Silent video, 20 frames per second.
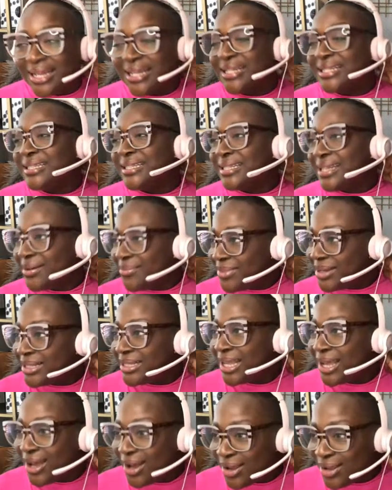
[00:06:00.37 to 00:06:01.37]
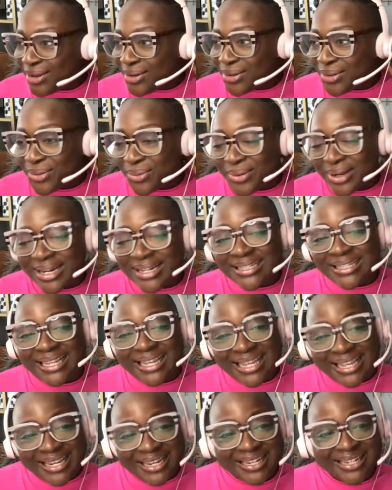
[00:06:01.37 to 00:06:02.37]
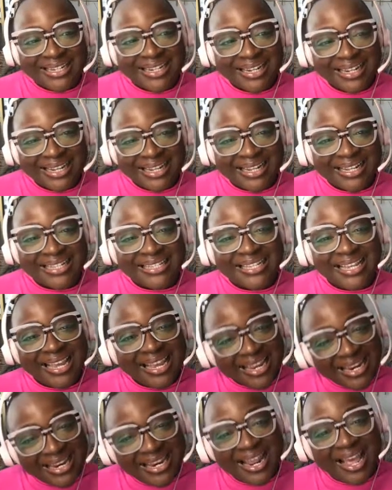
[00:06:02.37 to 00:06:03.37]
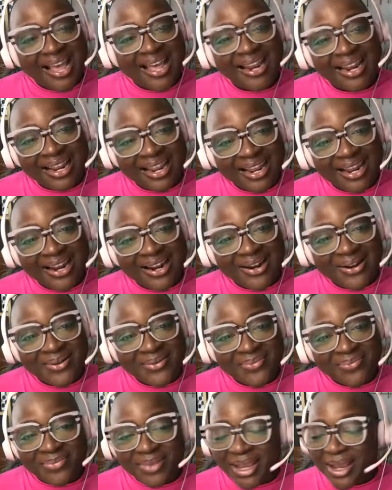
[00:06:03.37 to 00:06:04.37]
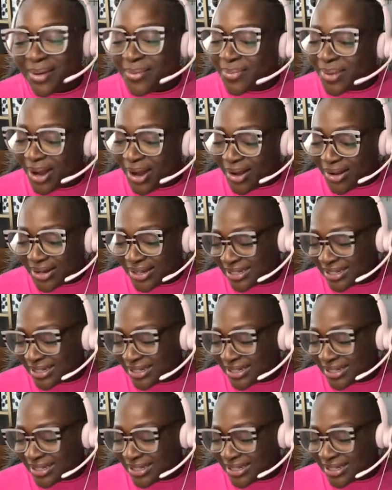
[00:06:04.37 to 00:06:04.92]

Because let me tell you, the way this heat is heating out here, being bald